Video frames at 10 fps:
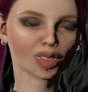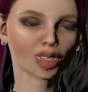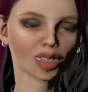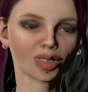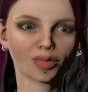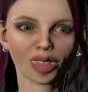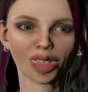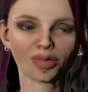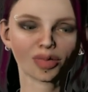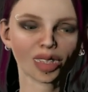in
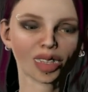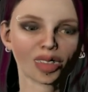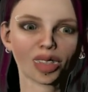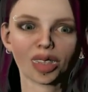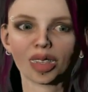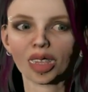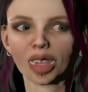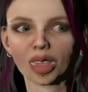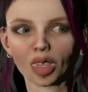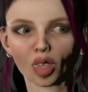VC Face.
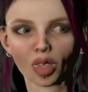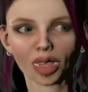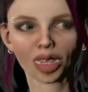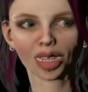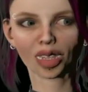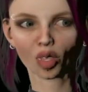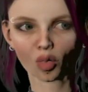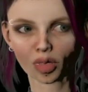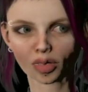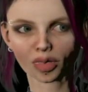You hit
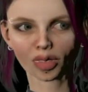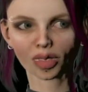Control